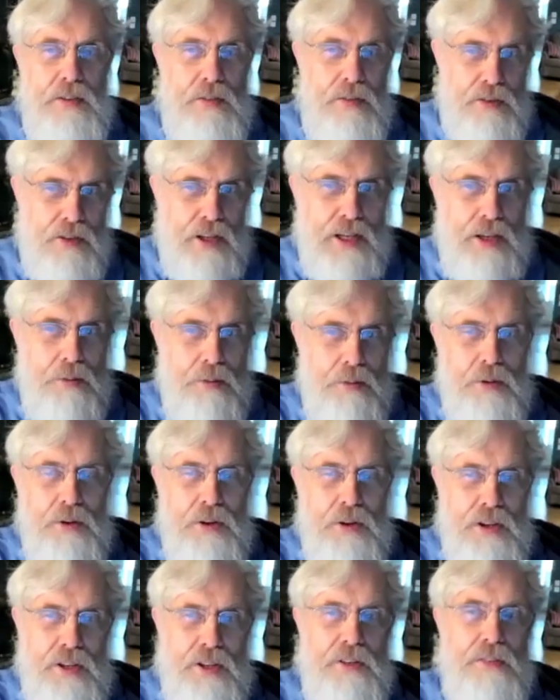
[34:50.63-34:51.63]
It was like we were
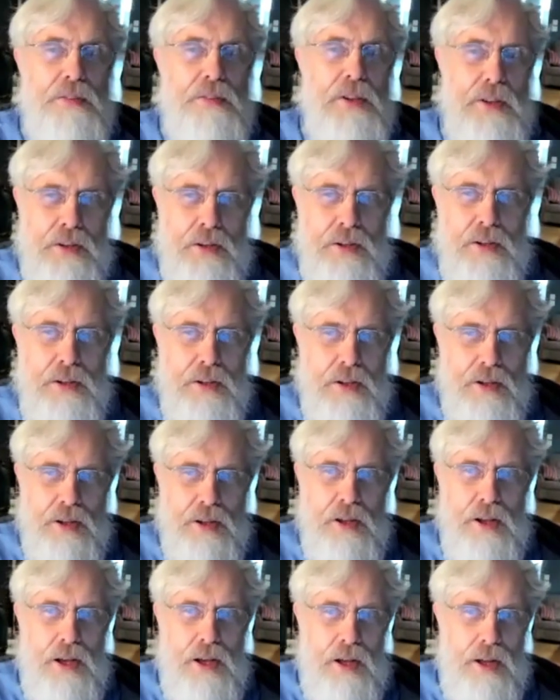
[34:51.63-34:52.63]
given
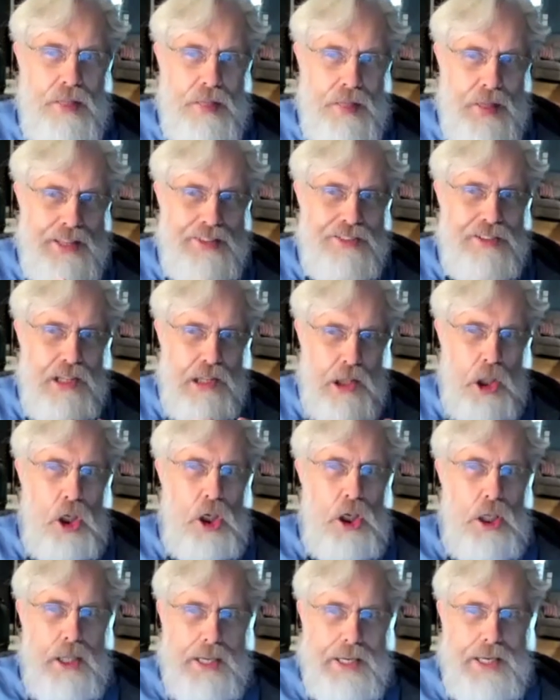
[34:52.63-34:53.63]
uh, things that
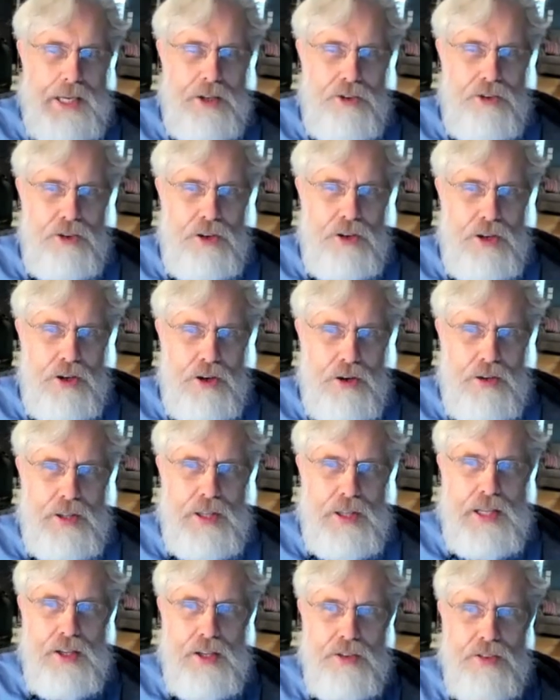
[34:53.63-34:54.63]
look like engineered
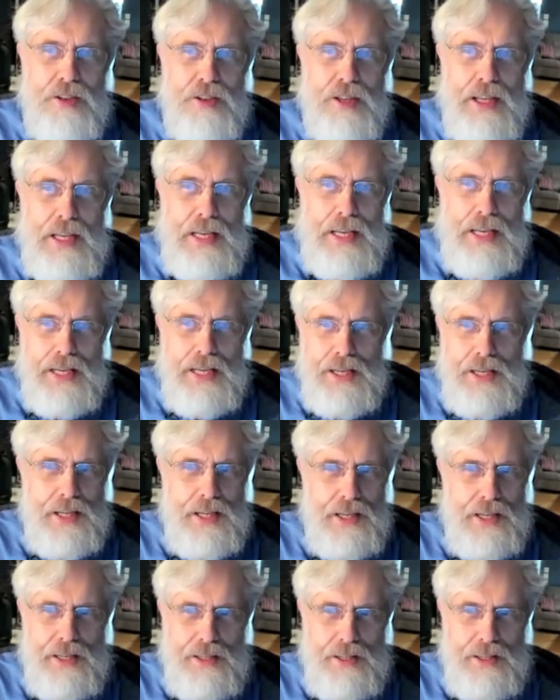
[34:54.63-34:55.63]
things,
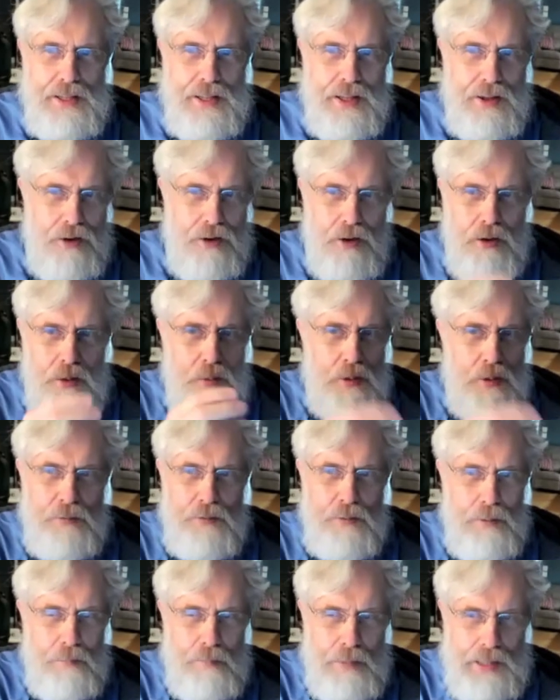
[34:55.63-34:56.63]
uh, all the way
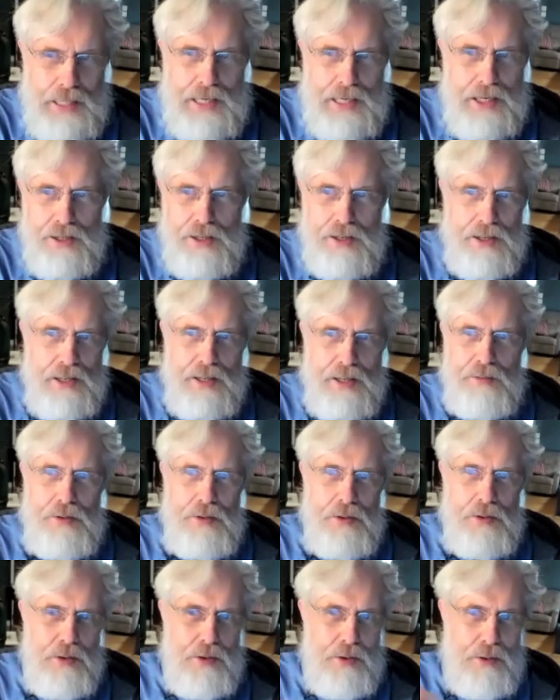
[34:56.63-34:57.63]
from the molecular
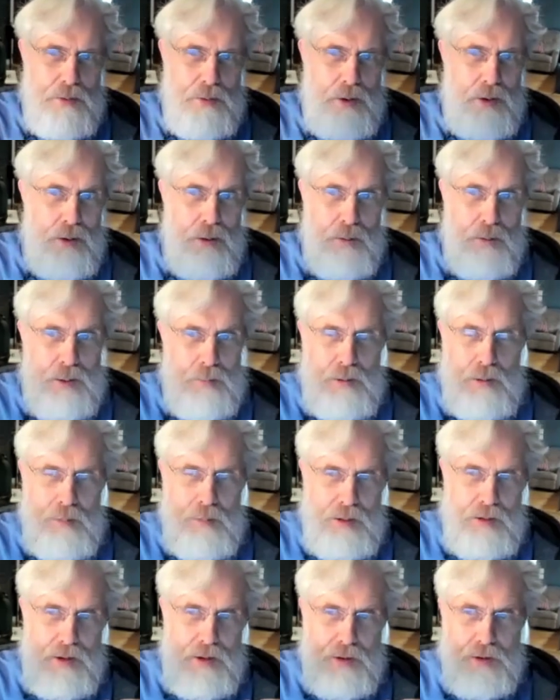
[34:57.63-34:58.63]
level, all the way up to
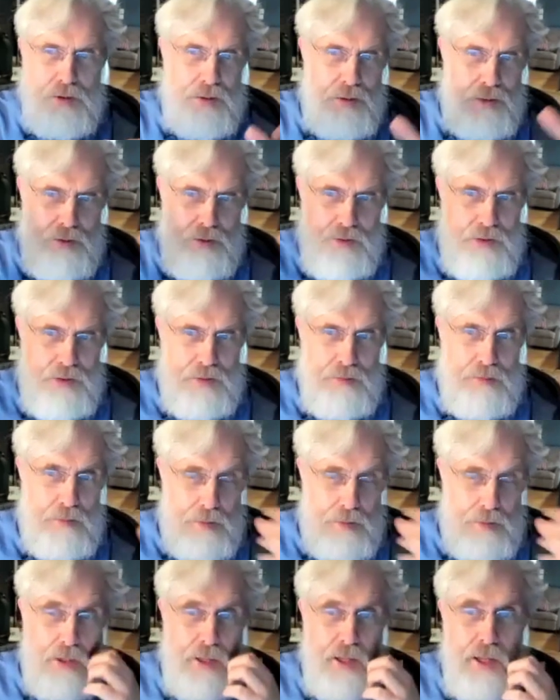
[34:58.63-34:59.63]
materials and,
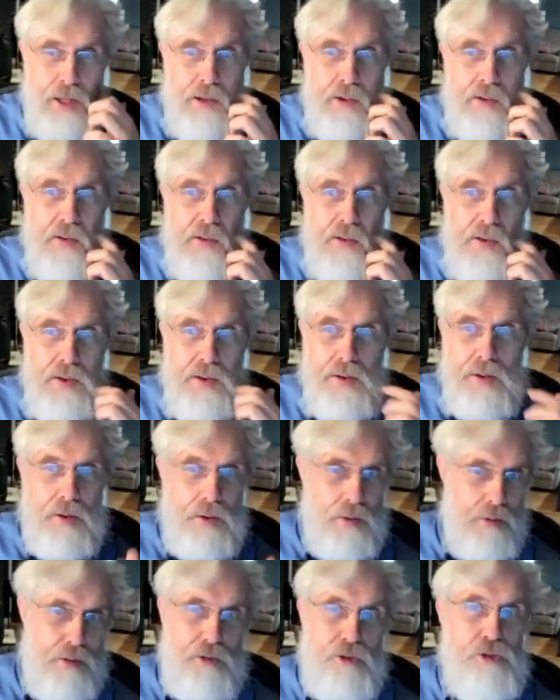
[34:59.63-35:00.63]
and you
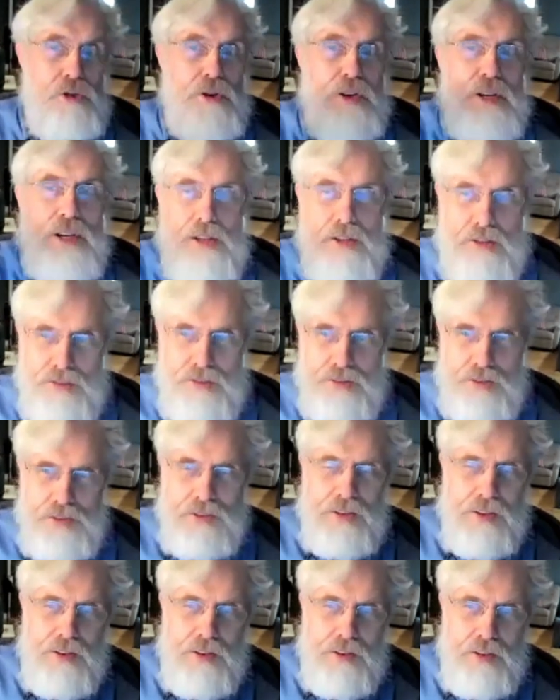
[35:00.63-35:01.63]
know, trees,
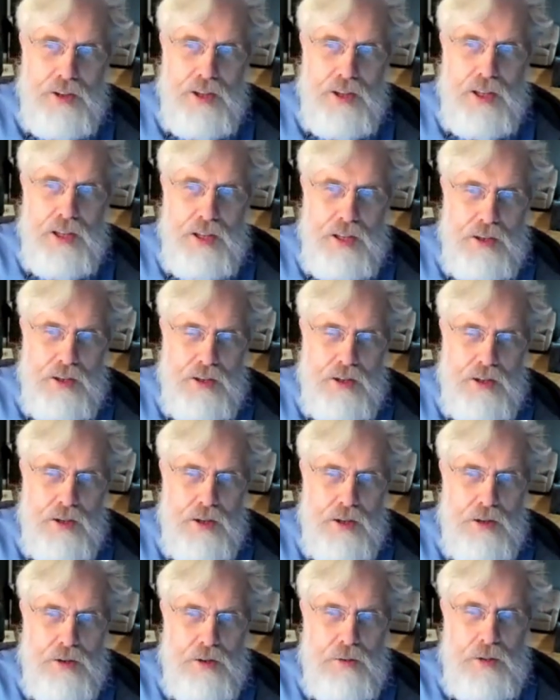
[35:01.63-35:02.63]
and
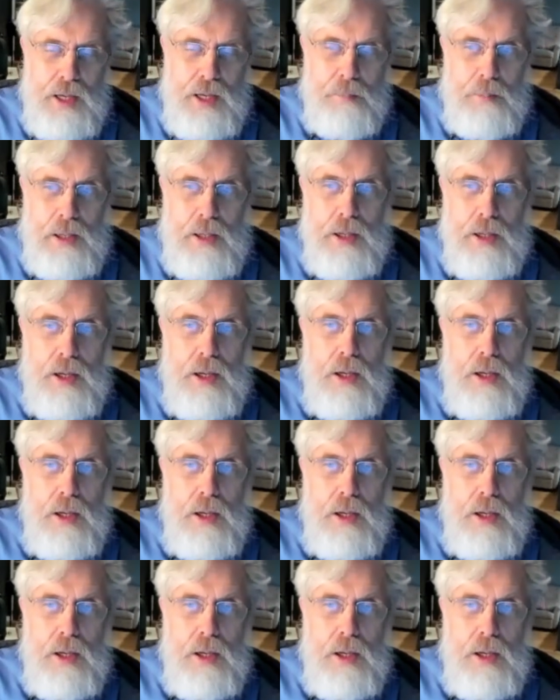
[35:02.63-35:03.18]
uh, you name it.